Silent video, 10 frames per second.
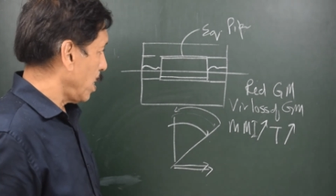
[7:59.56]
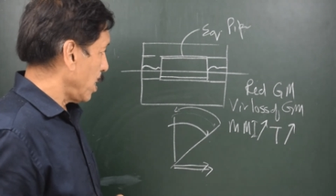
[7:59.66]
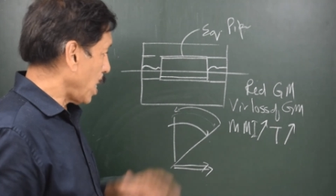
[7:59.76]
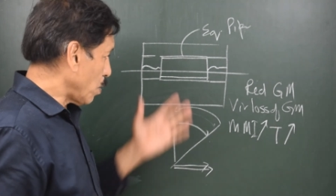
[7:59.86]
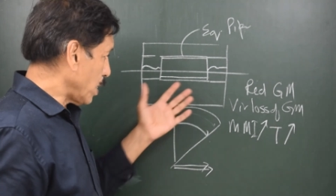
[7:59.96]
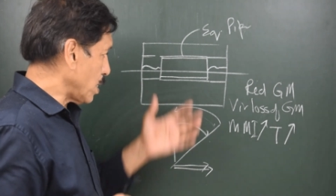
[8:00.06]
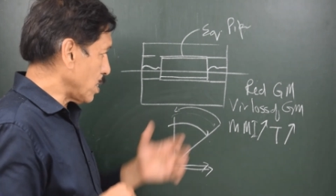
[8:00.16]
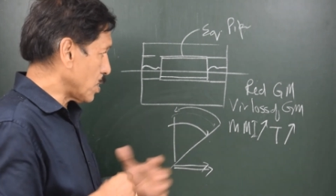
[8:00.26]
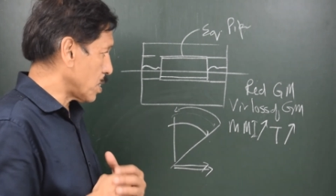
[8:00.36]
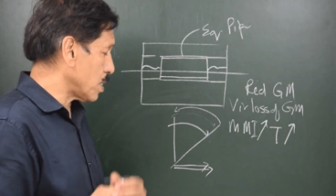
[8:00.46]
Now this
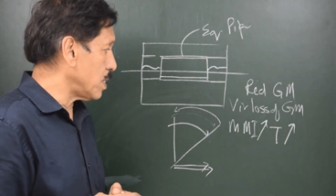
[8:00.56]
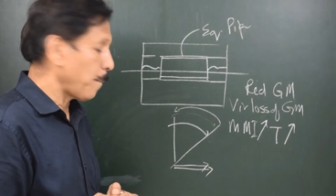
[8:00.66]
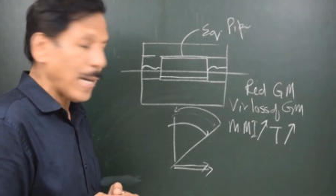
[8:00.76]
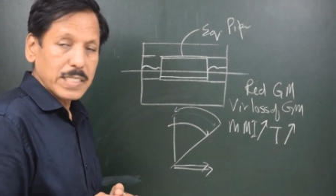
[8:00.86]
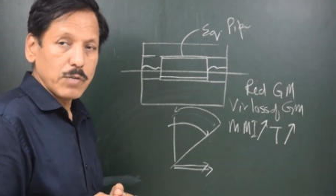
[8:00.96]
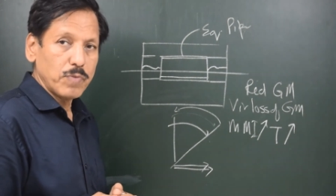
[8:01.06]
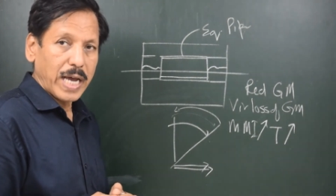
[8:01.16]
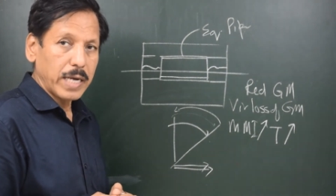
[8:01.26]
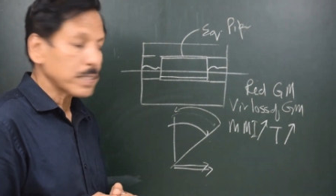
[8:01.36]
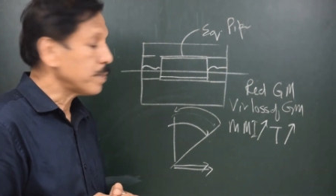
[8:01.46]
is passive
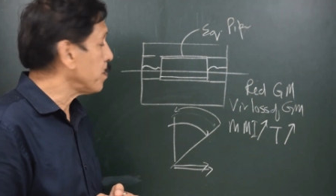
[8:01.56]
tank.